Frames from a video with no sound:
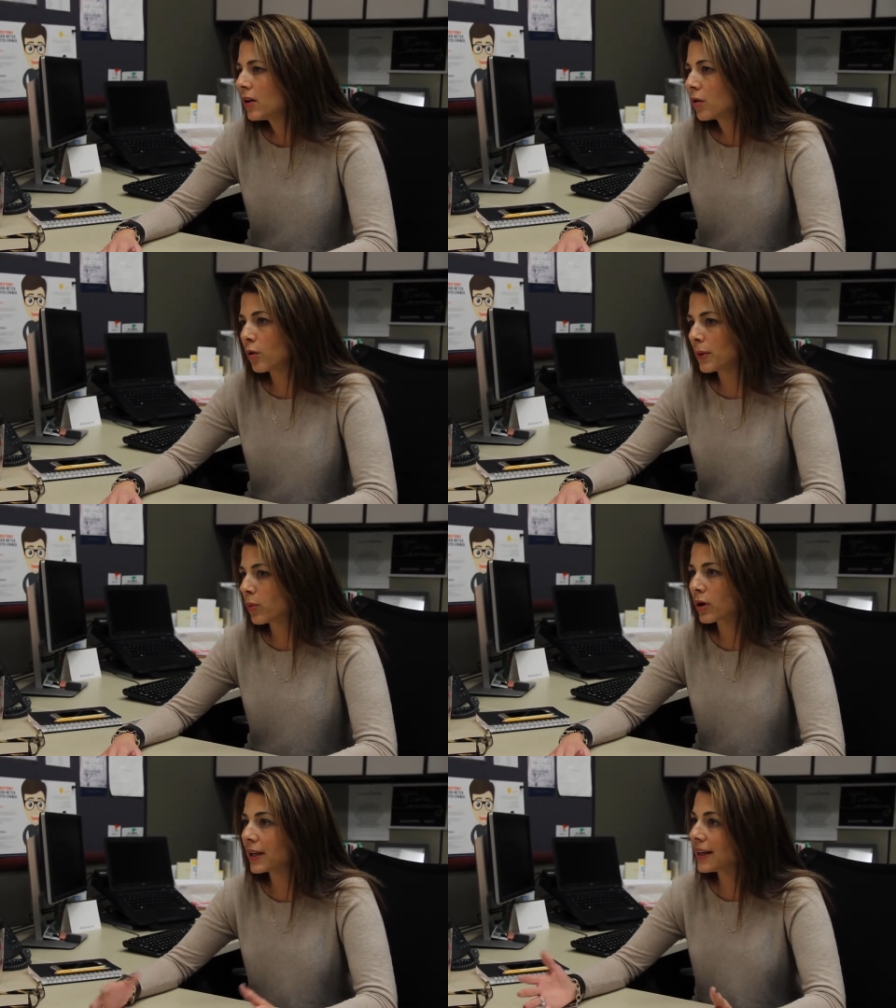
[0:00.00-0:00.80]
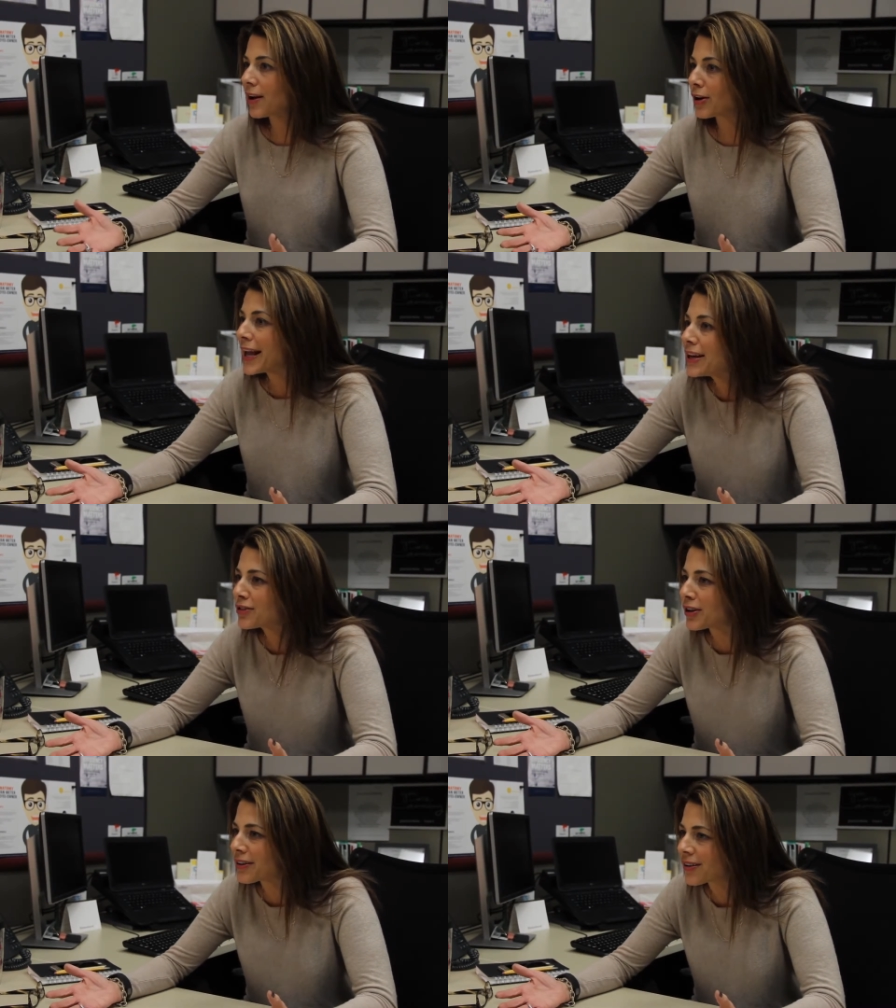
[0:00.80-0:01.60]
who will be working in our
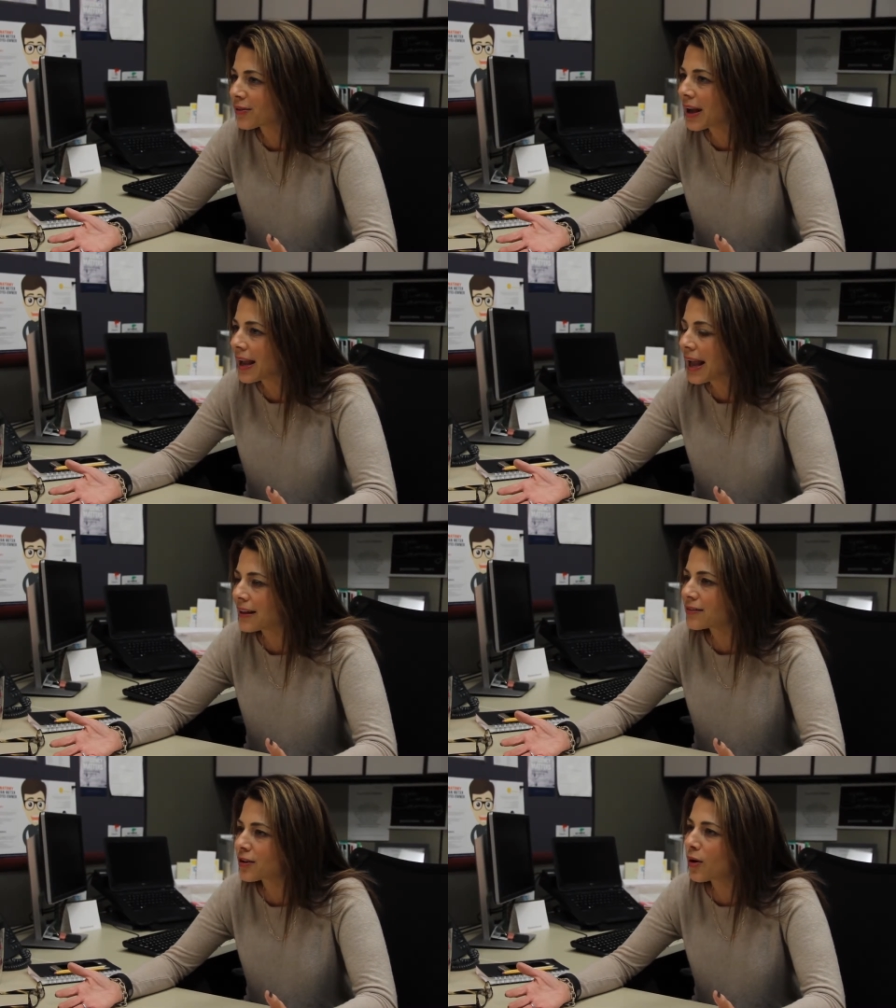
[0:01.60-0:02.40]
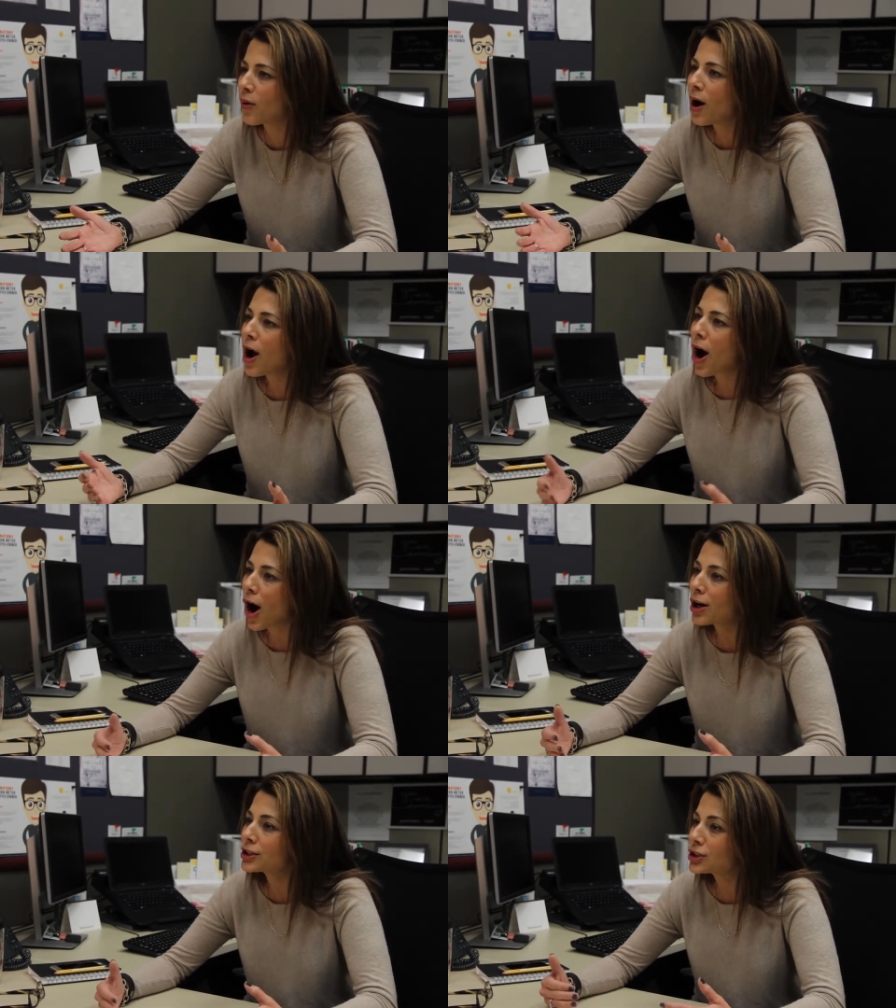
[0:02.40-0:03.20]
nation, right? And so
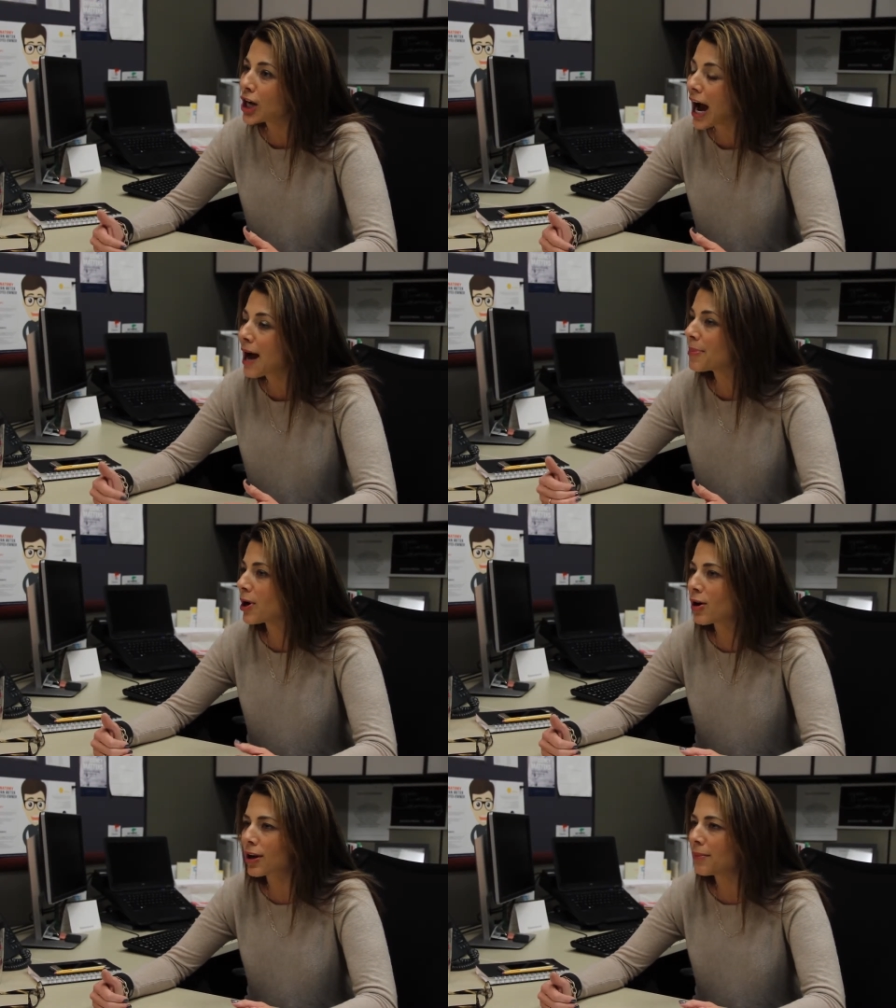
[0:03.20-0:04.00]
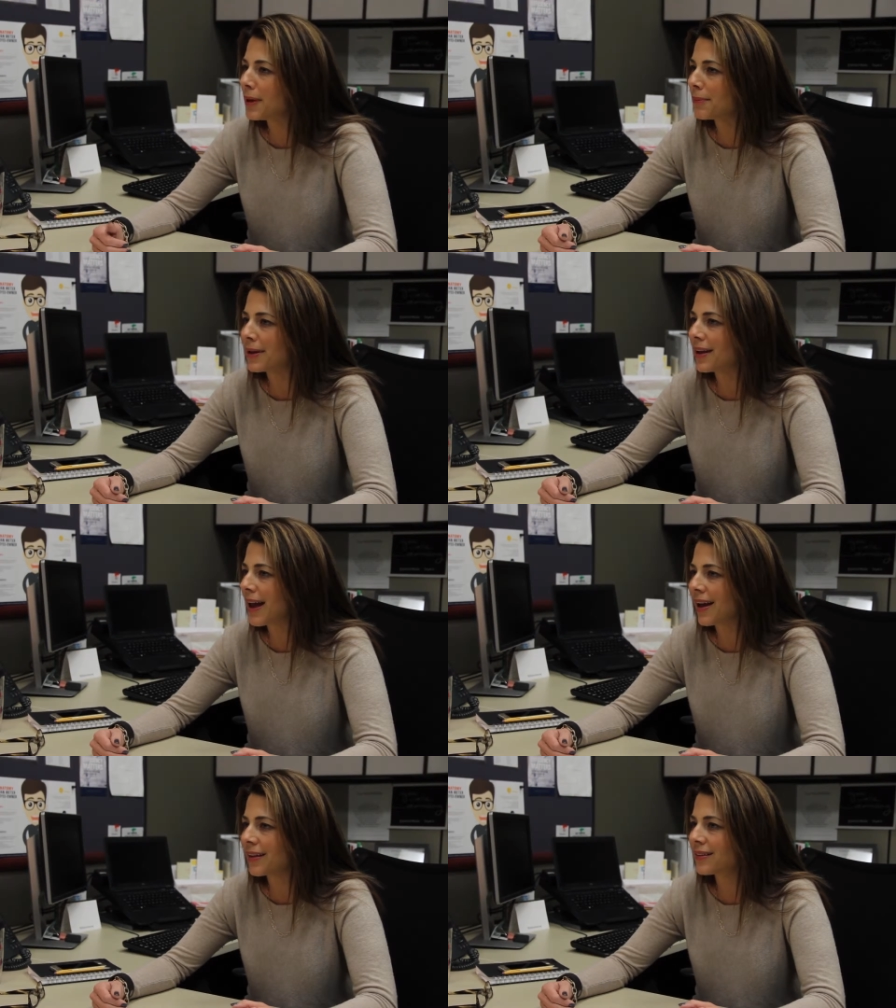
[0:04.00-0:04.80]
our job and our commitment
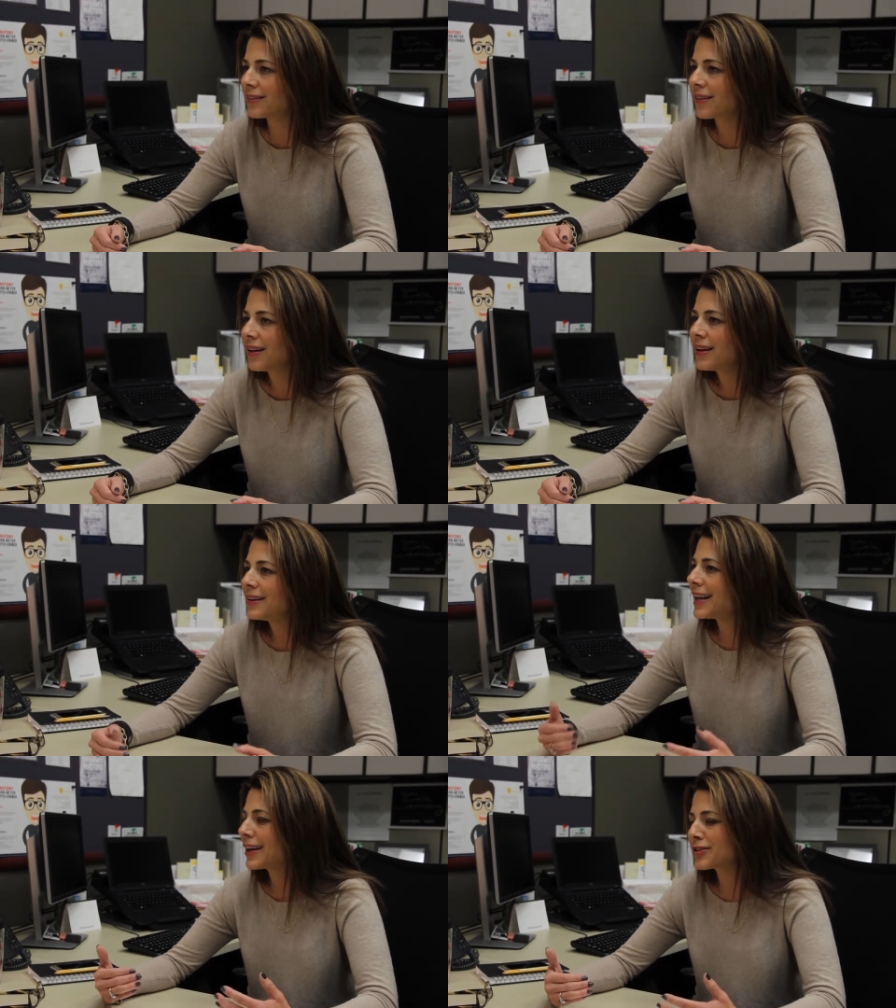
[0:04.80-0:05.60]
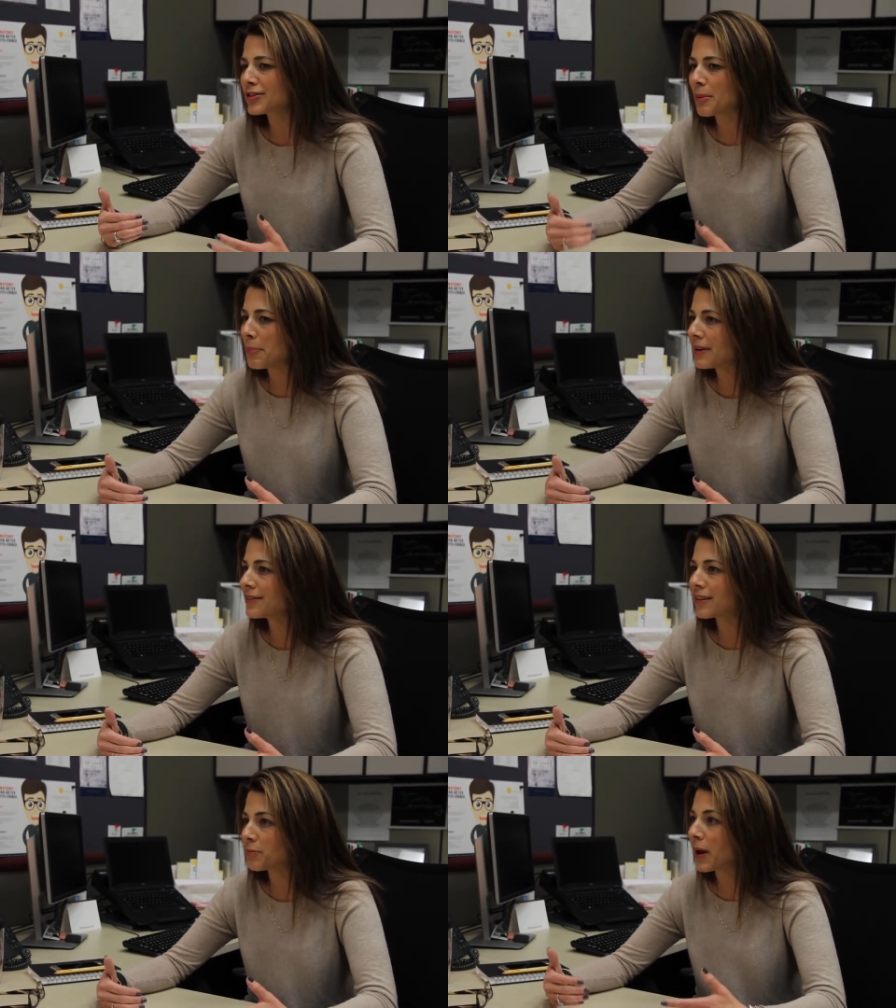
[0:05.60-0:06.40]
as not just a
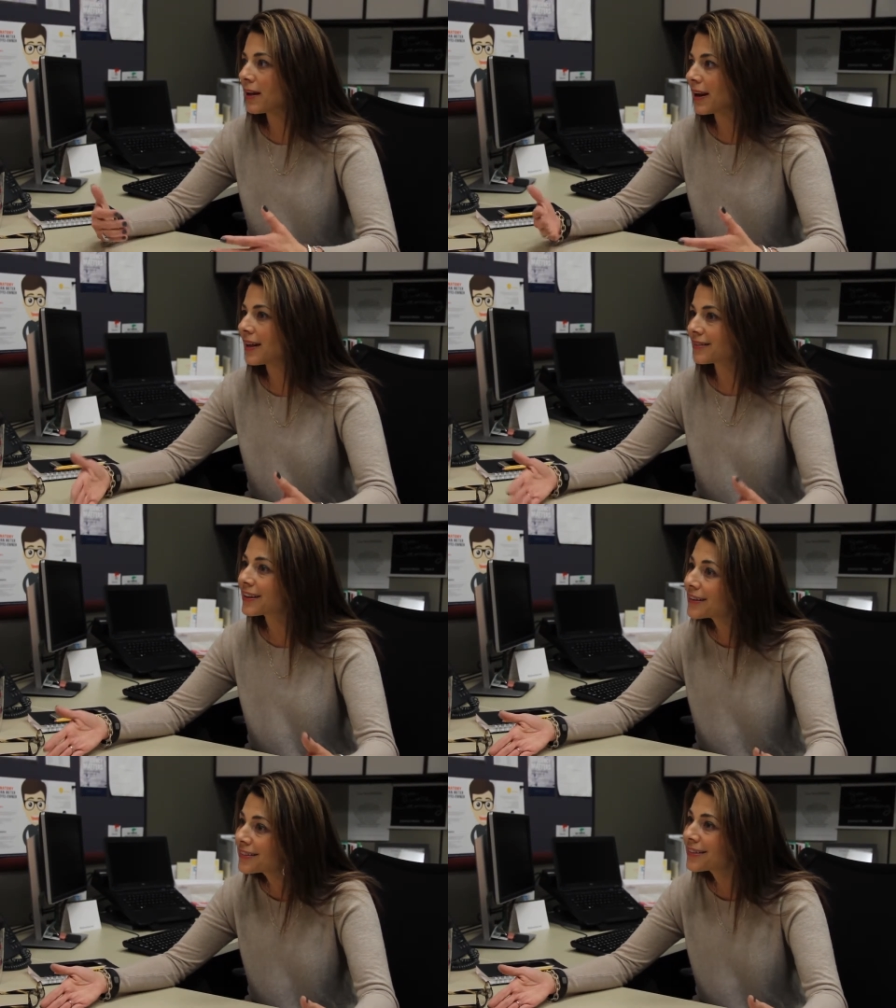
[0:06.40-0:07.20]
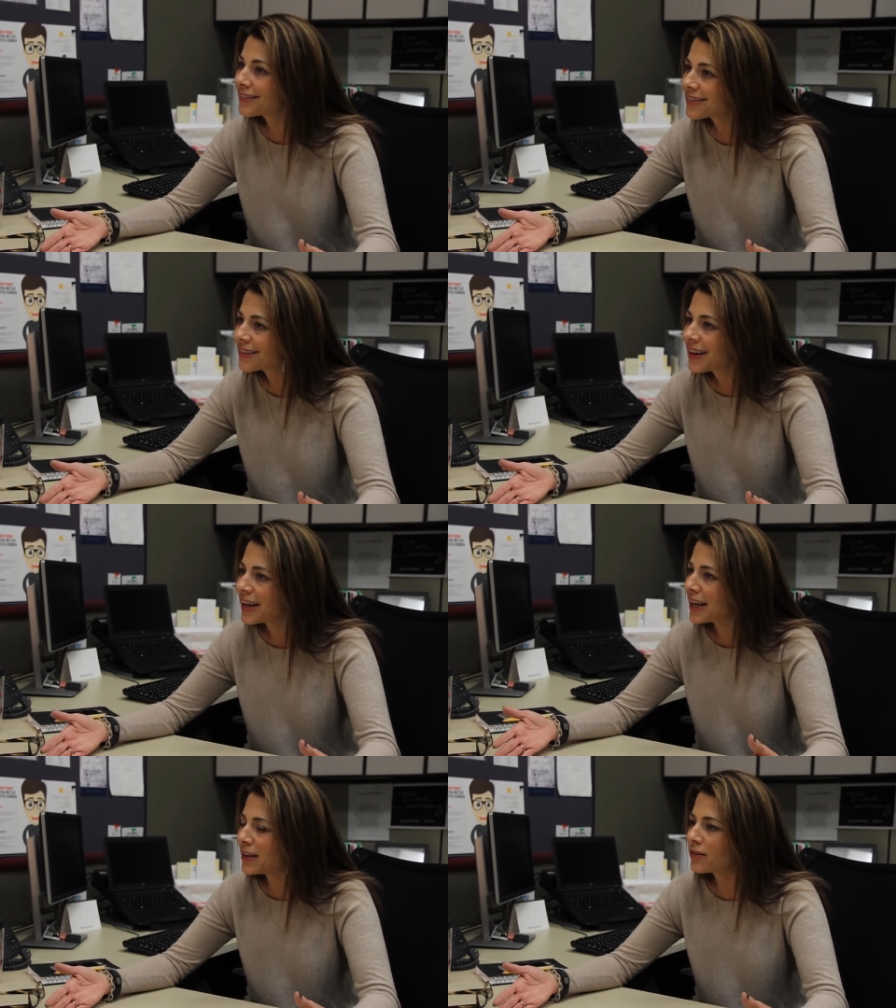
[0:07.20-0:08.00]
business, but as citizens,
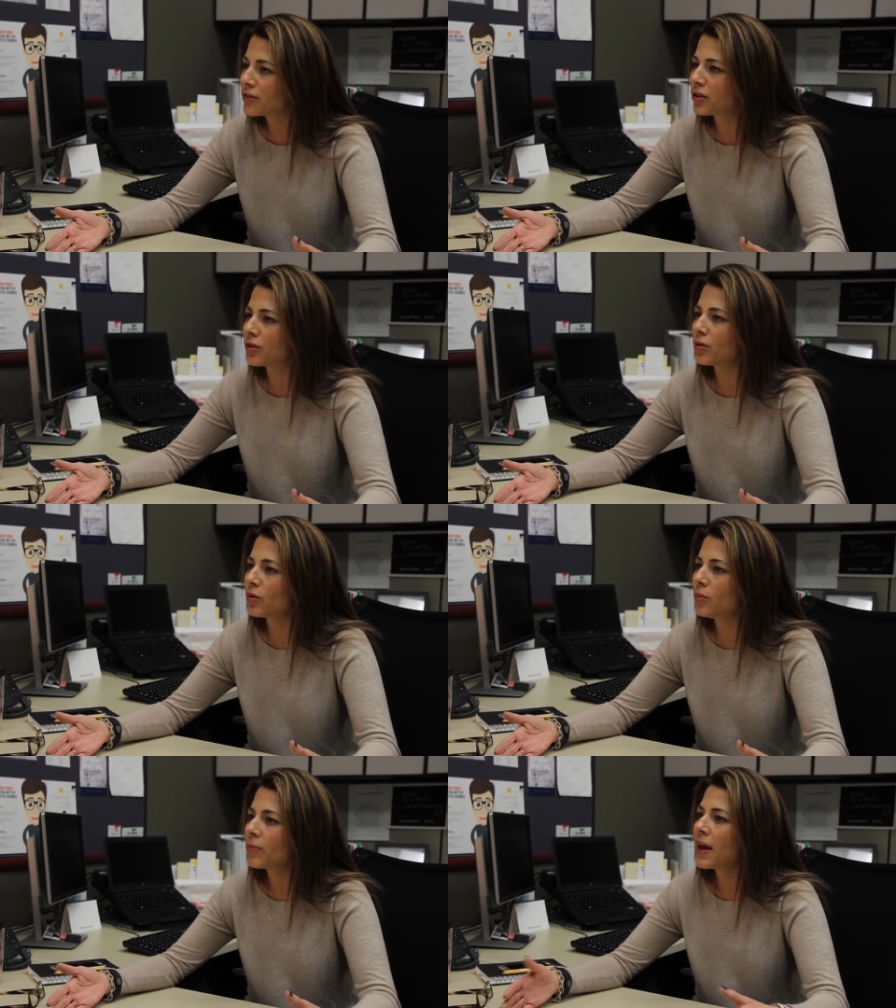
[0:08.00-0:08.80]
is to